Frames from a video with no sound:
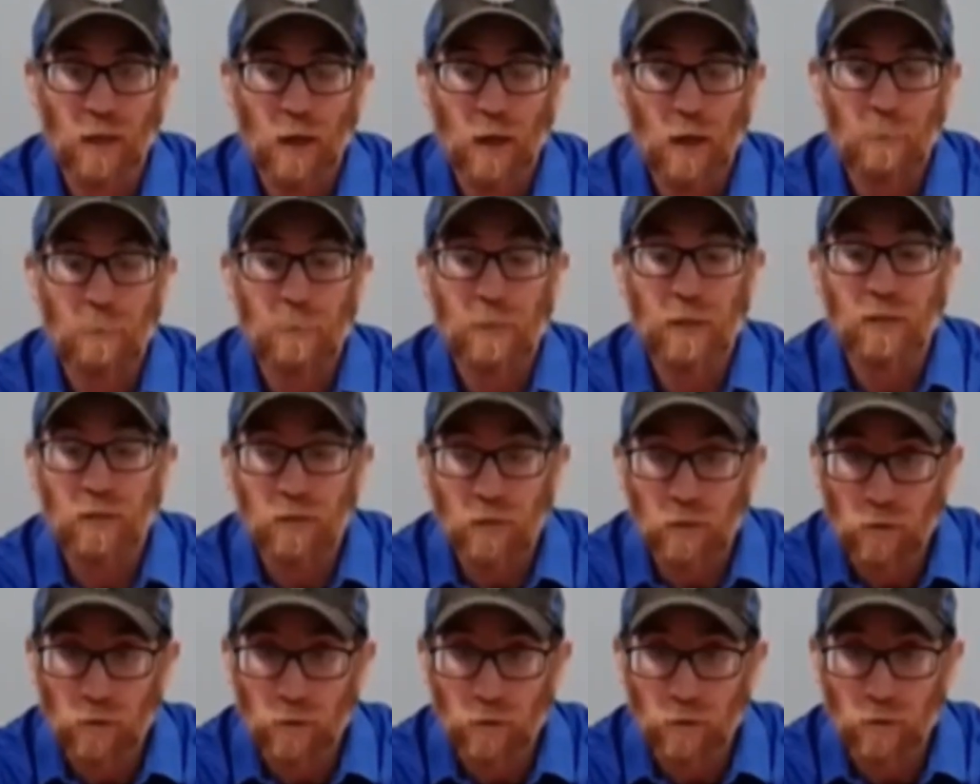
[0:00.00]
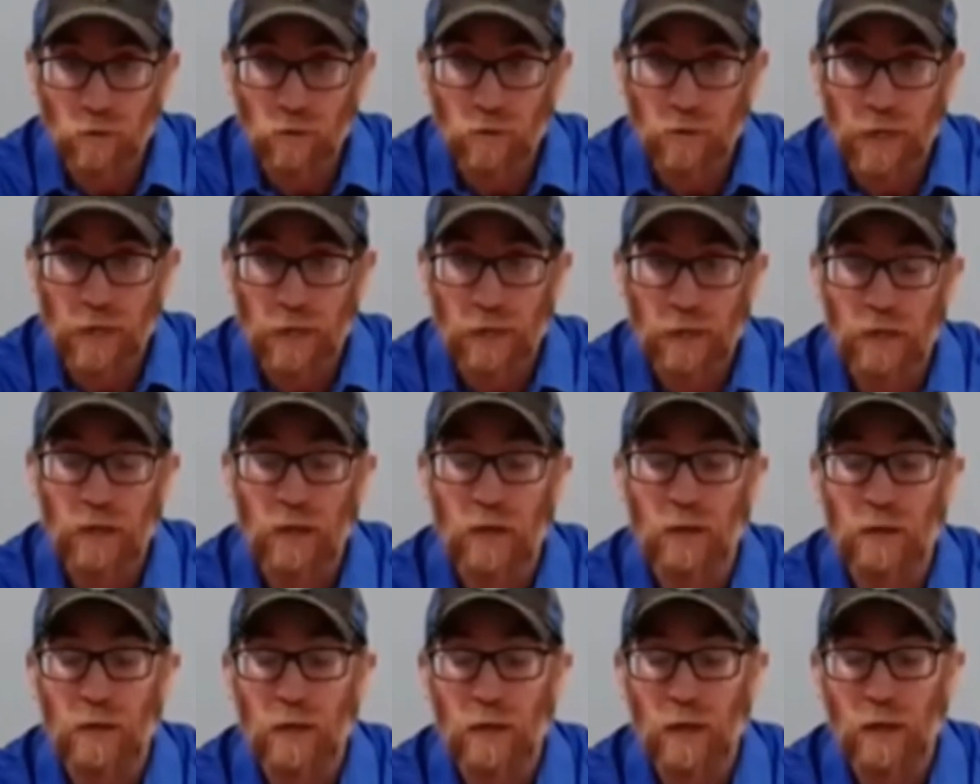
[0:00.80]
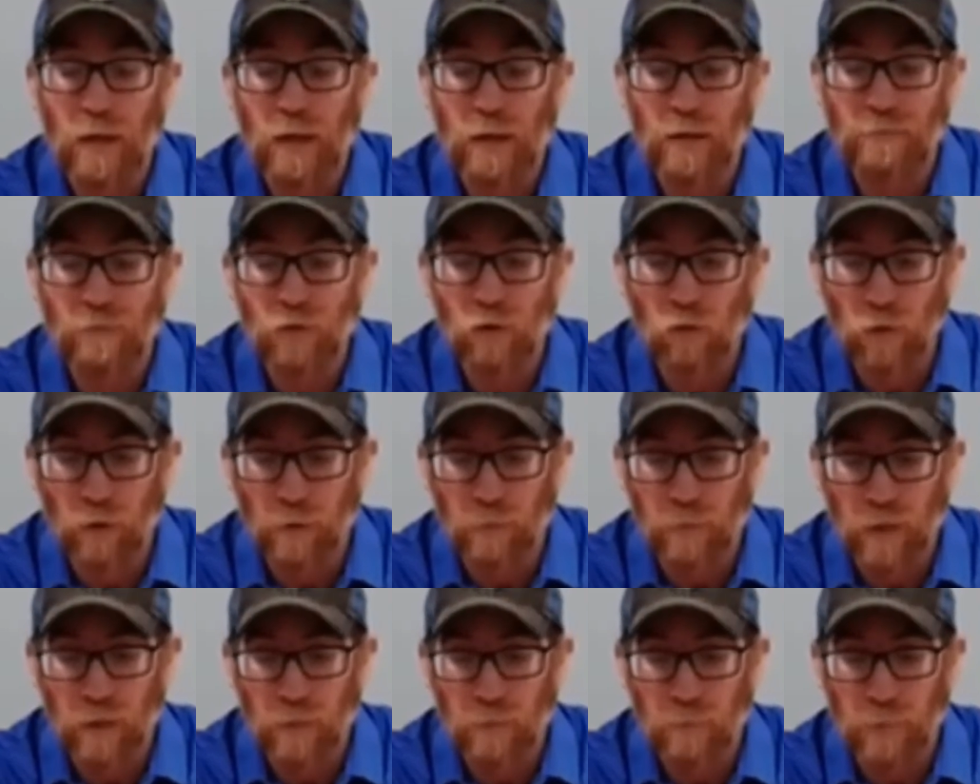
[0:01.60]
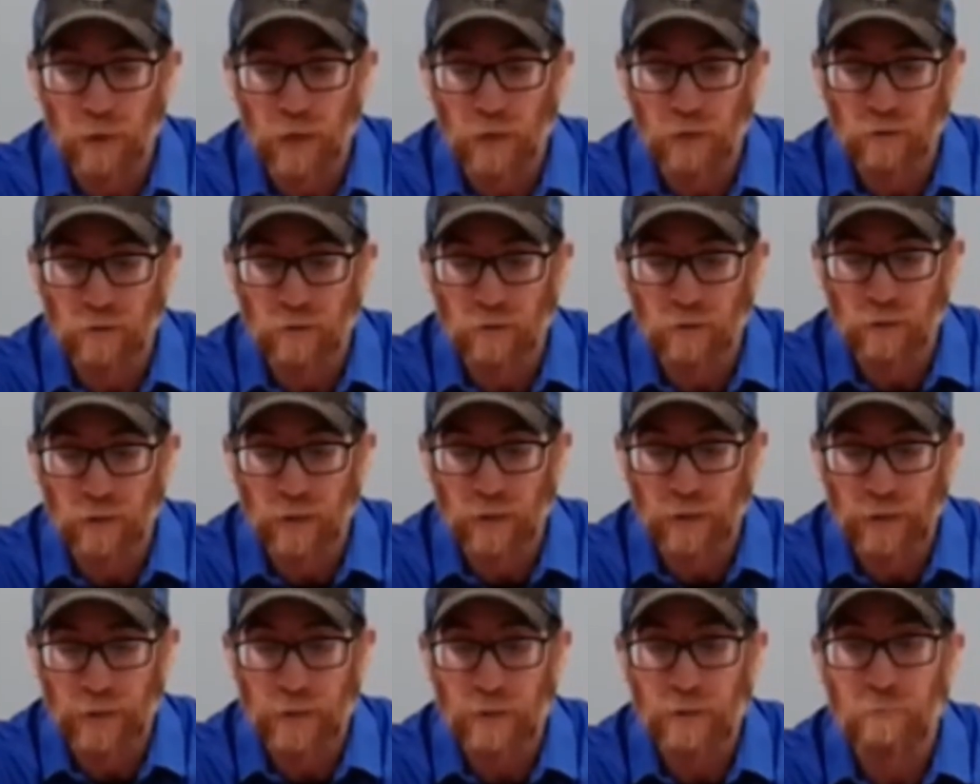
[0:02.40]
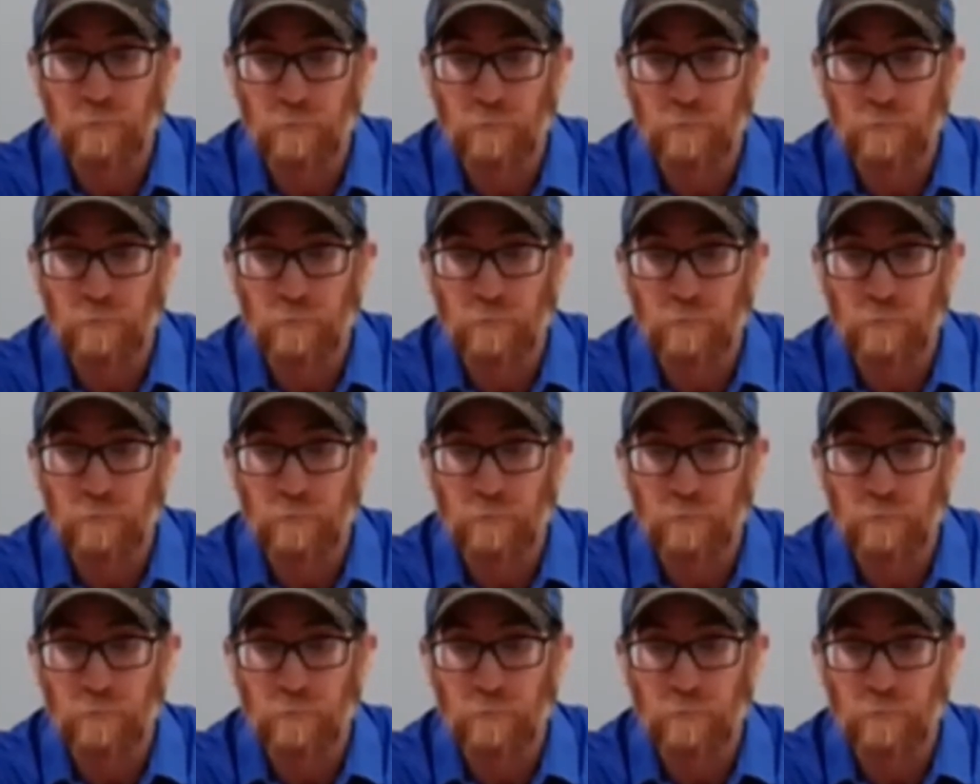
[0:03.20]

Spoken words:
But in order to do that, if you want to make model A,